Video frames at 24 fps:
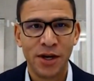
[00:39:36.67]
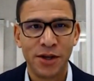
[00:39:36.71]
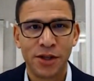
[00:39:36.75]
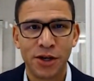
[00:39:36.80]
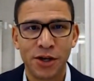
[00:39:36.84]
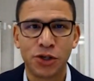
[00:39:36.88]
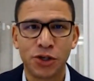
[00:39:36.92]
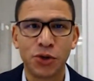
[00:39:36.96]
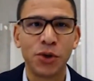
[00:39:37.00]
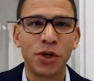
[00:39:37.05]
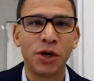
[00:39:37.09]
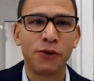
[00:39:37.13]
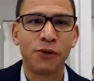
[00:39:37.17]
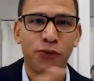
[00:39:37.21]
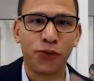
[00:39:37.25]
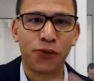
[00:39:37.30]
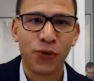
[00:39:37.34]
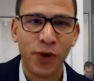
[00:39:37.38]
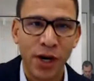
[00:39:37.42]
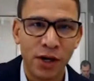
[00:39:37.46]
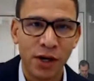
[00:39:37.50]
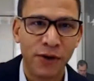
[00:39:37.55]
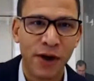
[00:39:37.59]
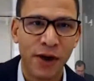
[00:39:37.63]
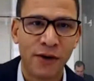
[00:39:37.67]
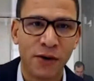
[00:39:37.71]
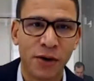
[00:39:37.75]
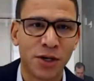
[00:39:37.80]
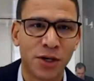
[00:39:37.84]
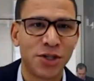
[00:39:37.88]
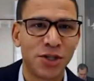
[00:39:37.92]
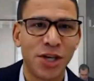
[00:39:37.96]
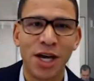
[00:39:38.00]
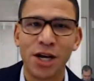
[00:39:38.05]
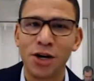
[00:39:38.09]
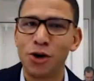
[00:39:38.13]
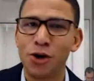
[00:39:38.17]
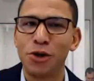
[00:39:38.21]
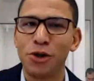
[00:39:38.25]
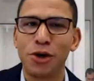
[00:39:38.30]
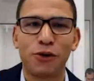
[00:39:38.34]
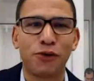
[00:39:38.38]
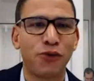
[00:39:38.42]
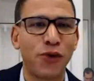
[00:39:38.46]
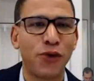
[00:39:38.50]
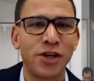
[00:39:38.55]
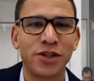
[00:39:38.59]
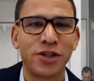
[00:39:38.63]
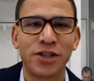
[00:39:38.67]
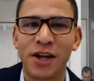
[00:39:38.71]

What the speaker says: They're doing a friend a favor because they know their friend's